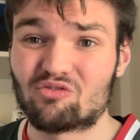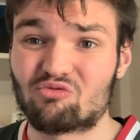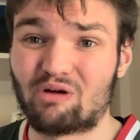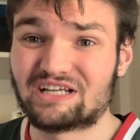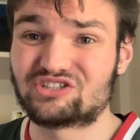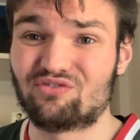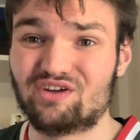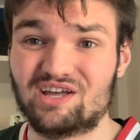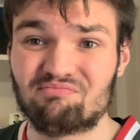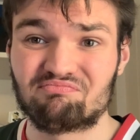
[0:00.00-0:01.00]
Rest of
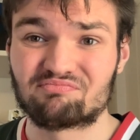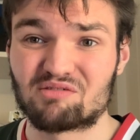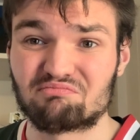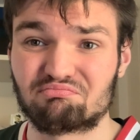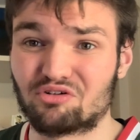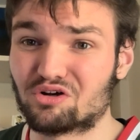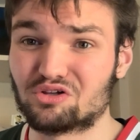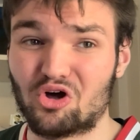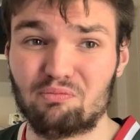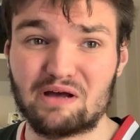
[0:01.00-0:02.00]
it, Brooke
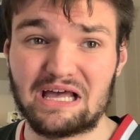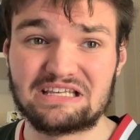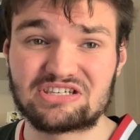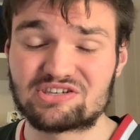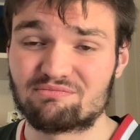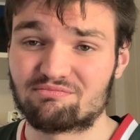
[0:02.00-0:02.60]
Lopez,